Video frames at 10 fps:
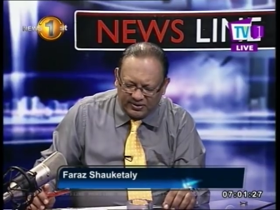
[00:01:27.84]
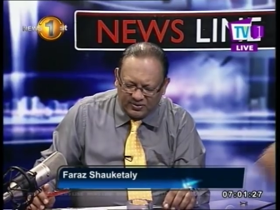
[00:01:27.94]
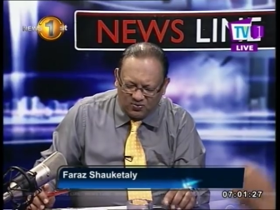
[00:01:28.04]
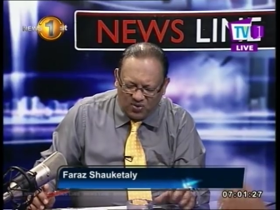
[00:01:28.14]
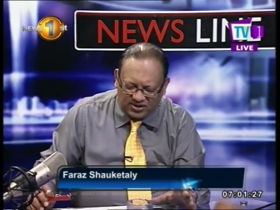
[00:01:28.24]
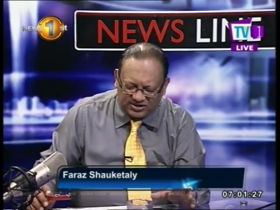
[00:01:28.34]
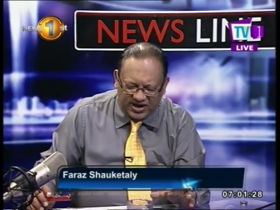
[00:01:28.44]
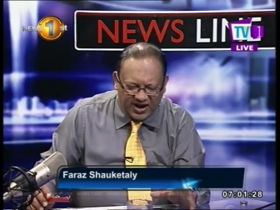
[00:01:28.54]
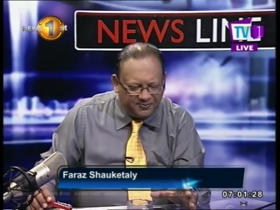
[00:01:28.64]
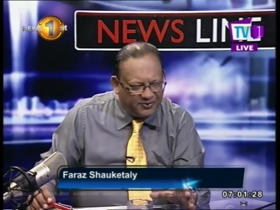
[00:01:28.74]
What's
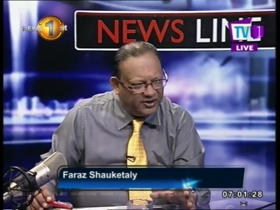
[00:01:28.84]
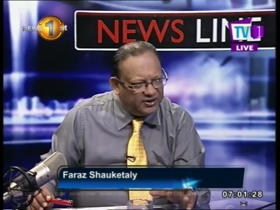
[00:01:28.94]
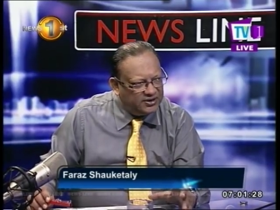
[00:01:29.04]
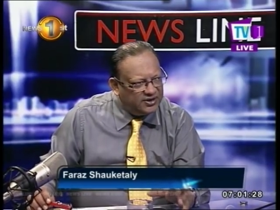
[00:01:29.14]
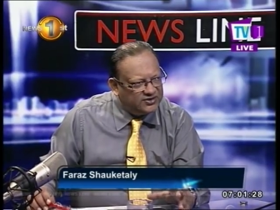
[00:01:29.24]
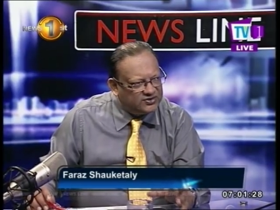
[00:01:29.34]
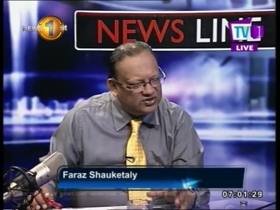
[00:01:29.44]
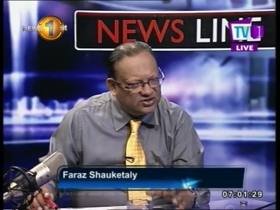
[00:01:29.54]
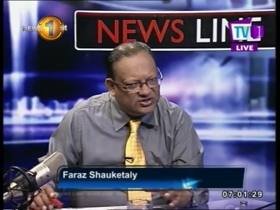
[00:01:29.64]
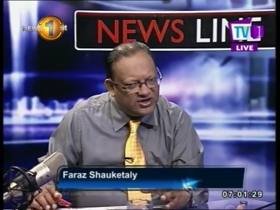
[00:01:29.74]
happening in this,
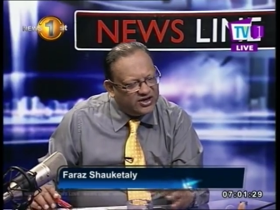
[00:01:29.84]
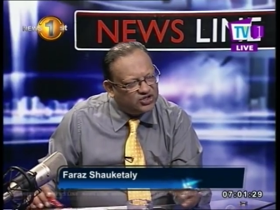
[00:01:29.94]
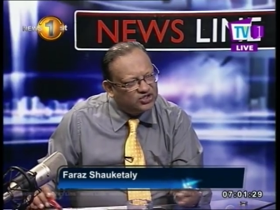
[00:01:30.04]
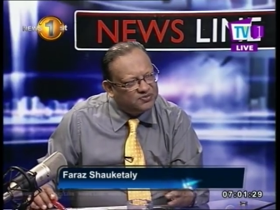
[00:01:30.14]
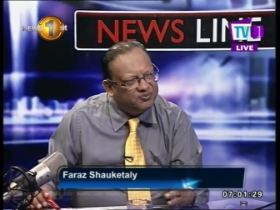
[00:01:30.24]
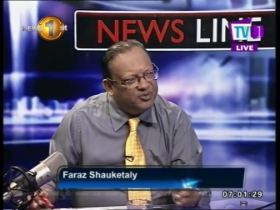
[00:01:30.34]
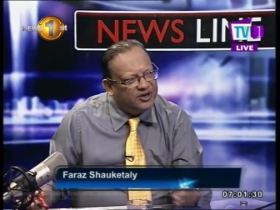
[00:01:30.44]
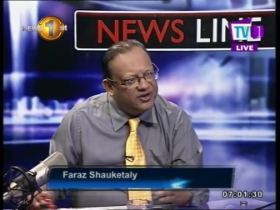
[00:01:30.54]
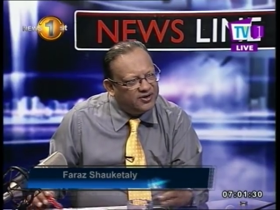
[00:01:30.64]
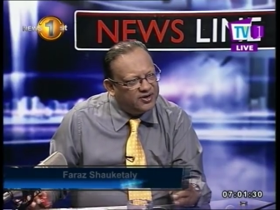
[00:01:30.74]
this election
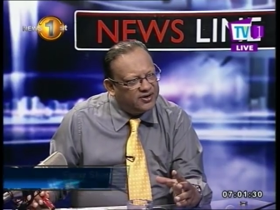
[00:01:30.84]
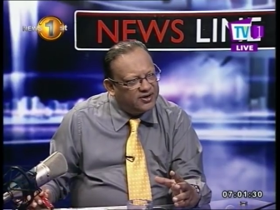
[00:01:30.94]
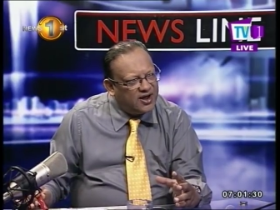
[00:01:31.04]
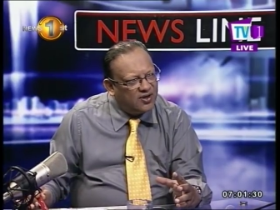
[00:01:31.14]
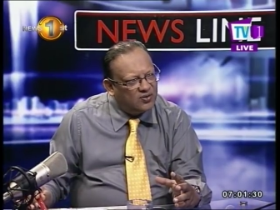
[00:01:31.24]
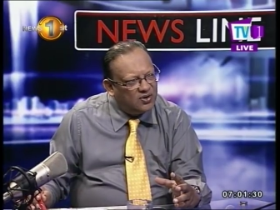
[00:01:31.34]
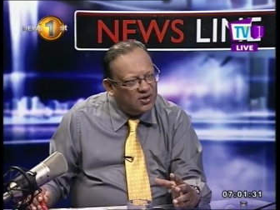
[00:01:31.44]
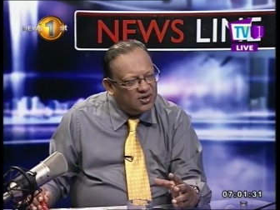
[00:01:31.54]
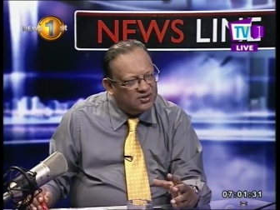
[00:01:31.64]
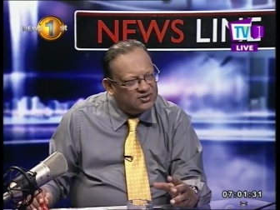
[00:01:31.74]
period now?
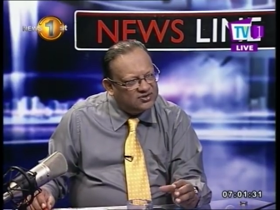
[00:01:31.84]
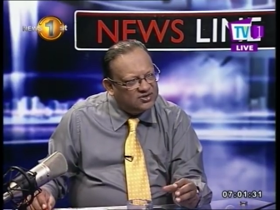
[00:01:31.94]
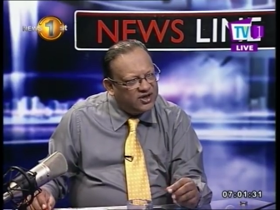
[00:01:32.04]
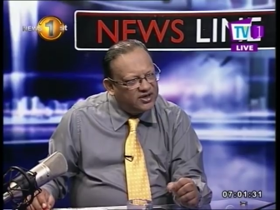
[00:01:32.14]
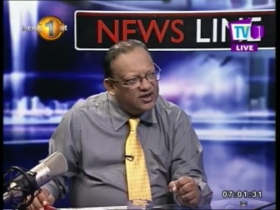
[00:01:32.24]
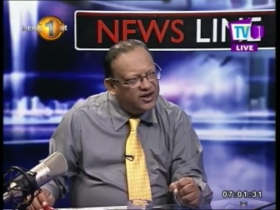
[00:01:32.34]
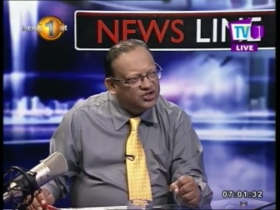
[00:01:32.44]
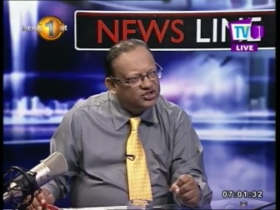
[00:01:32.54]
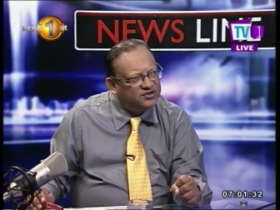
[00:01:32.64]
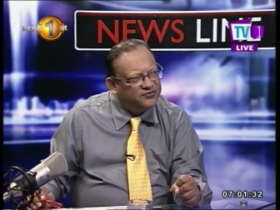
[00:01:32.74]
This is like
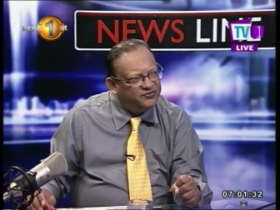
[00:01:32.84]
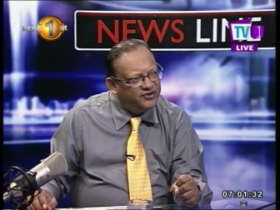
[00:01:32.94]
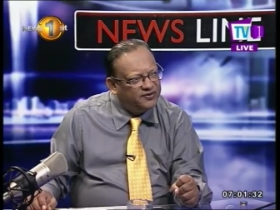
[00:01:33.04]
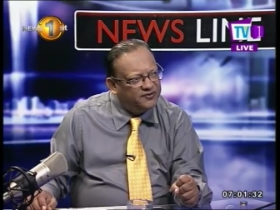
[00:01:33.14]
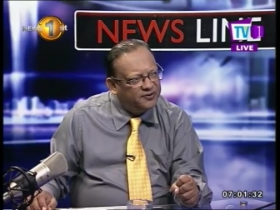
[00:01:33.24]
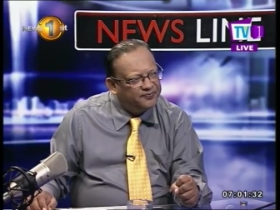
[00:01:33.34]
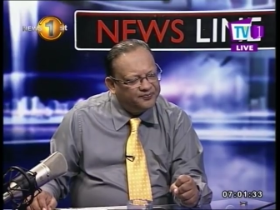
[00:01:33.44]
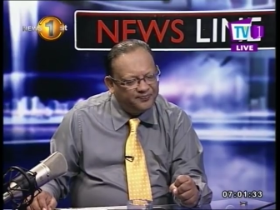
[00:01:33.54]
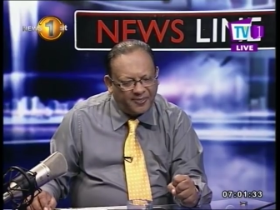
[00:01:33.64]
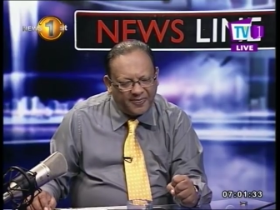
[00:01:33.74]
election fever.
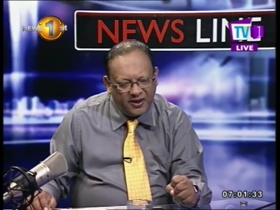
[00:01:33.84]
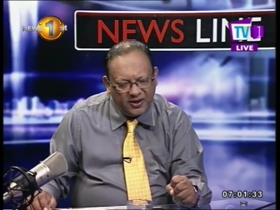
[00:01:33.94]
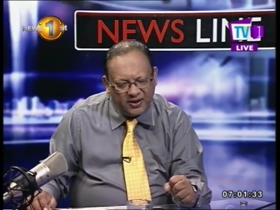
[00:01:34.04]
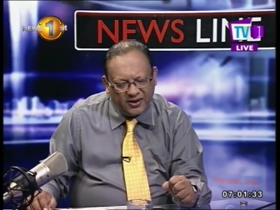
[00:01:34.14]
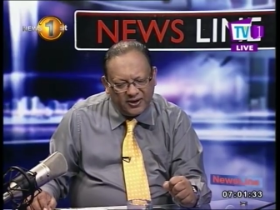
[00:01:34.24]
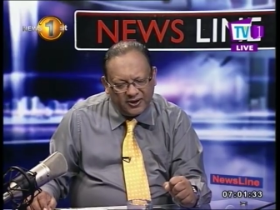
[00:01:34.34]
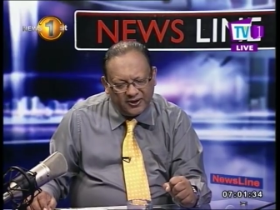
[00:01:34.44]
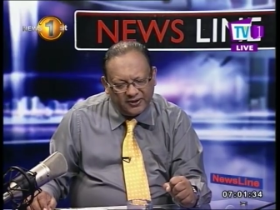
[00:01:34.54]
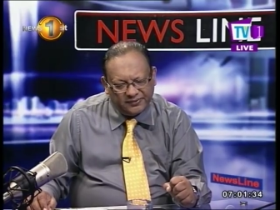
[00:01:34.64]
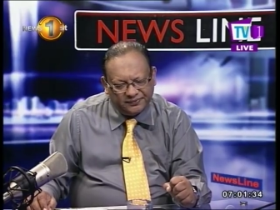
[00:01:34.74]

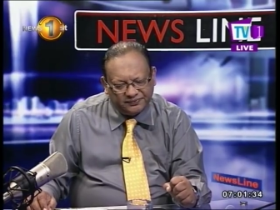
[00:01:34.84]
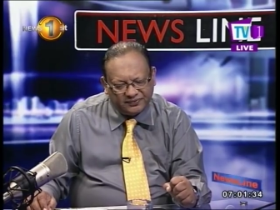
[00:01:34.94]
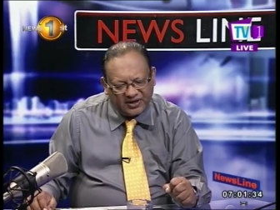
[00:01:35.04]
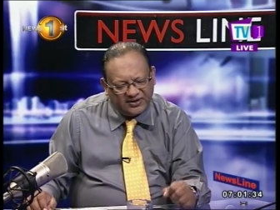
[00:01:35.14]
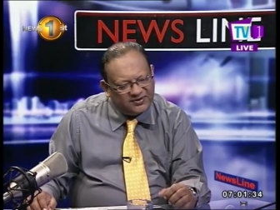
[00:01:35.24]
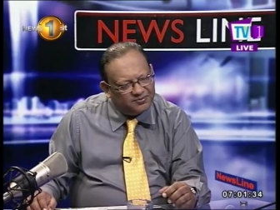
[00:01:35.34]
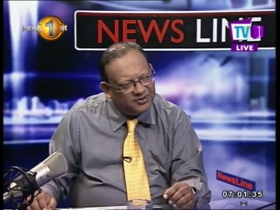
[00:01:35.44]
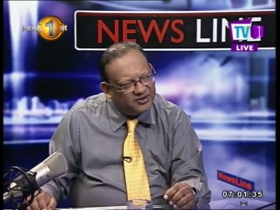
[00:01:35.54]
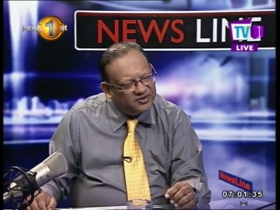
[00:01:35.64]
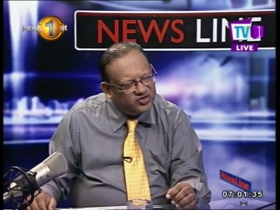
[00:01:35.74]
Um, and it's a,
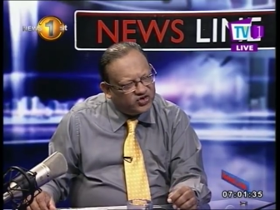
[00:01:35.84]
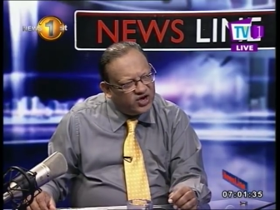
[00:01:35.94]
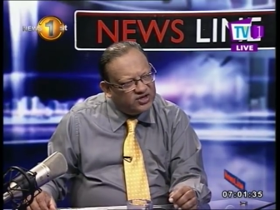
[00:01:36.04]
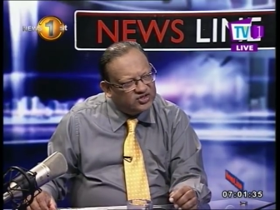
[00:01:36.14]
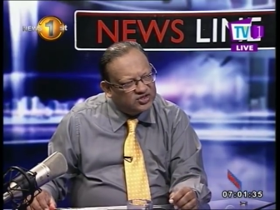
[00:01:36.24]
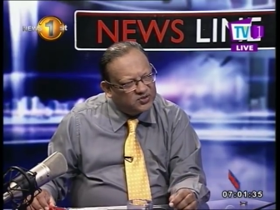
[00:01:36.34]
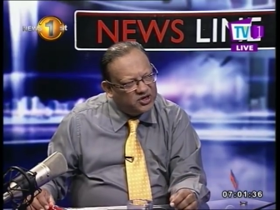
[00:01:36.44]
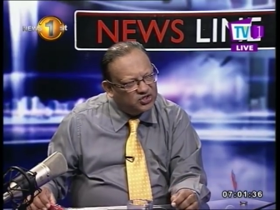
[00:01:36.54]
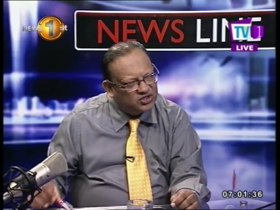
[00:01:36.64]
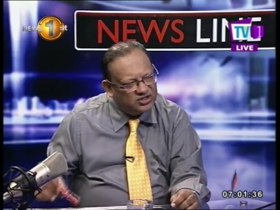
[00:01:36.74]
it's a, strange
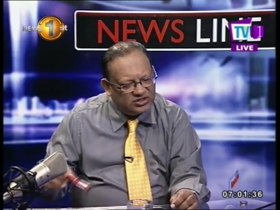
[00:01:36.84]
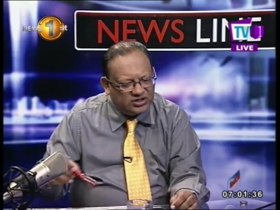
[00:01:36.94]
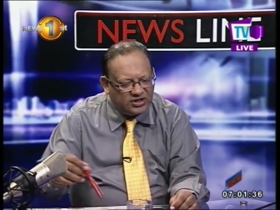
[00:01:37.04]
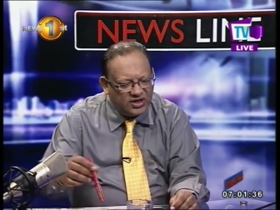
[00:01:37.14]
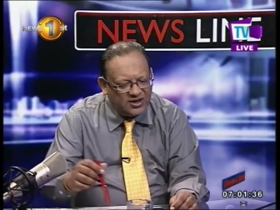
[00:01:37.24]
situation, isn't it?